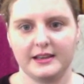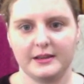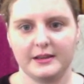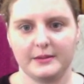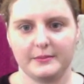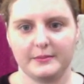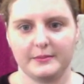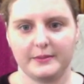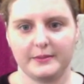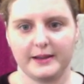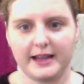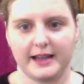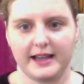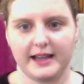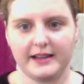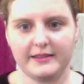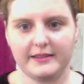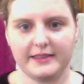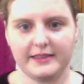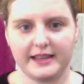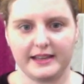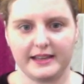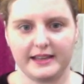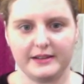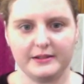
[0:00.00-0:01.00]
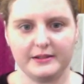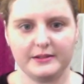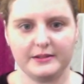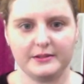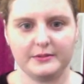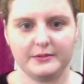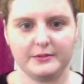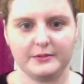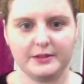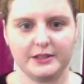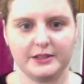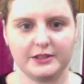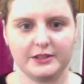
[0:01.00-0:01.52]
But how then
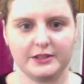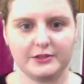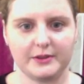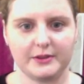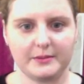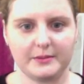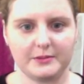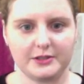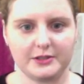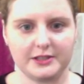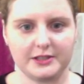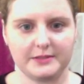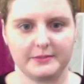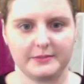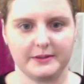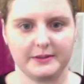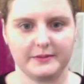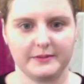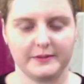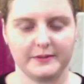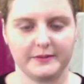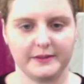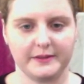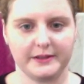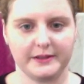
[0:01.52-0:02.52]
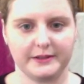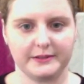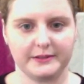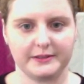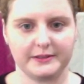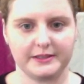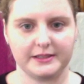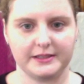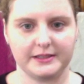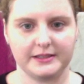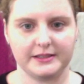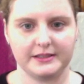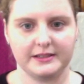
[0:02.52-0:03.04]
would the scriptures be fulfilled,
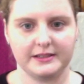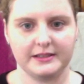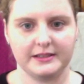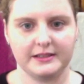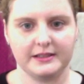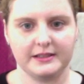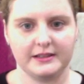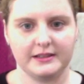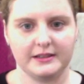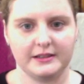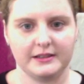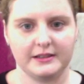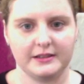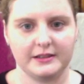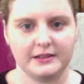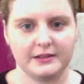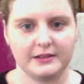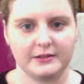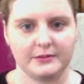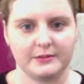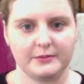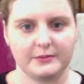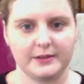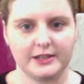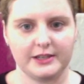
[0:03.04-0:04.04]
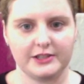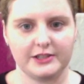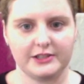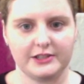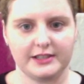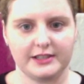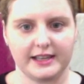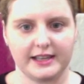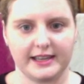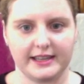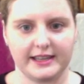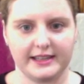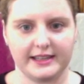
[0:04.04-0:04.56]
which
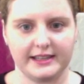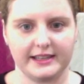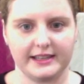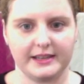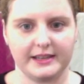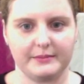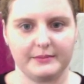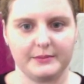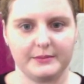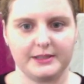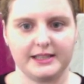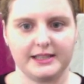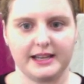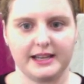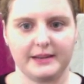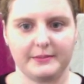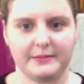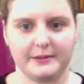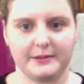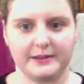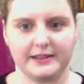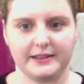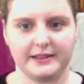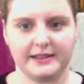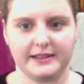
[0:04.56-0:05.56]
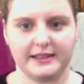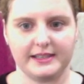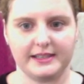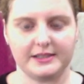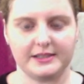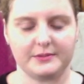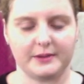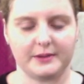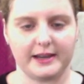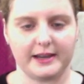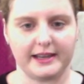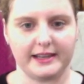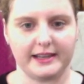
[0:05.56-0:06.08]
say it must happen in this
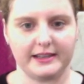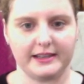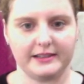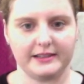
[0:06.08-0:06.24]
way?